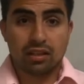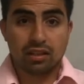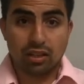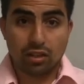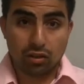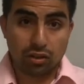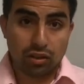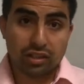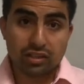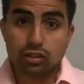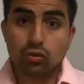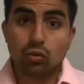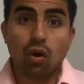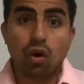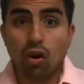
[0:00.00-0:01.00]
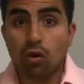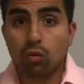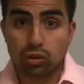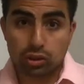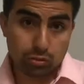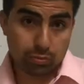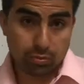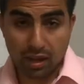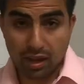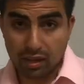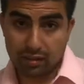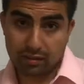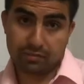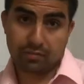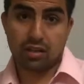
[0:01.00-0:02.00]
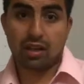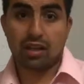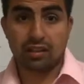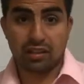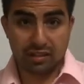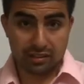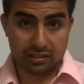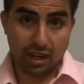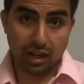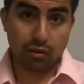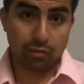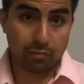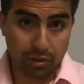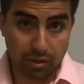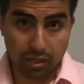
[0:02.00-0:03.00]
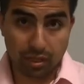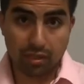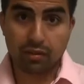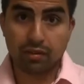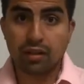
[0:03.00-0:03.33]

looking into all what you pay in the entire month.